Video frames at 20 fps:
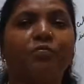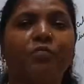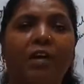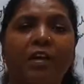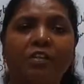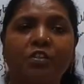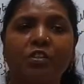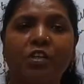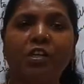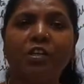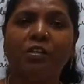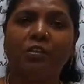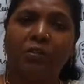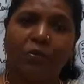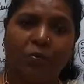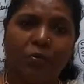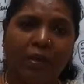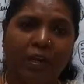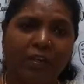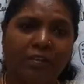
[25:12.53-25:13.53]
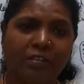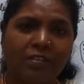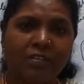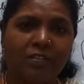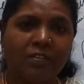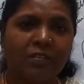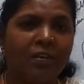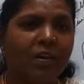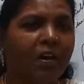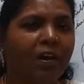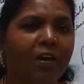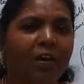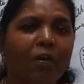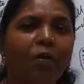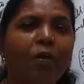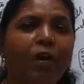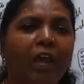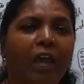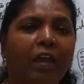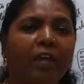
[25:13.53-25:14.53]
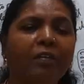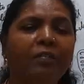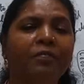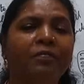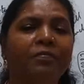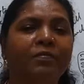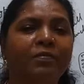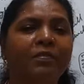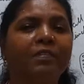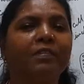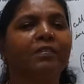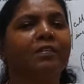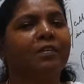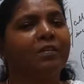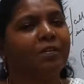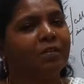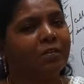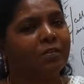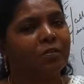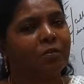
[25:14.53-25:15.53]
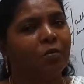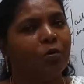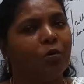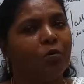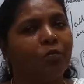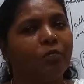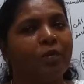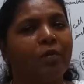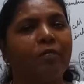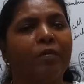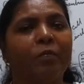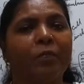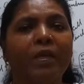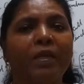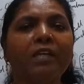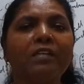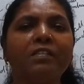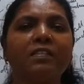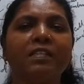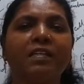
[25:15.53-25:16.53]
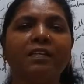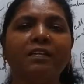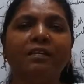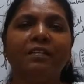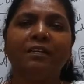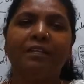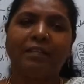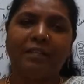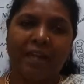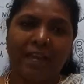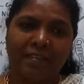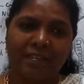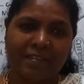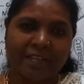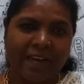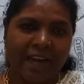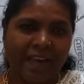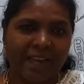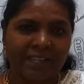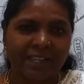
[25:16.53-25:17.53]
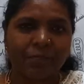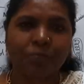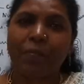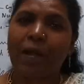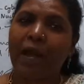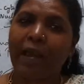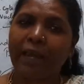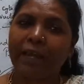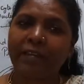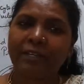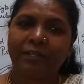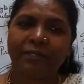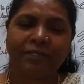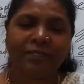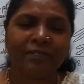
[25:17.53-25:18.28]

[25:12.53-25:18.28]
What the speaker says: function unit. Okay. So we will meet in the next class. Bye.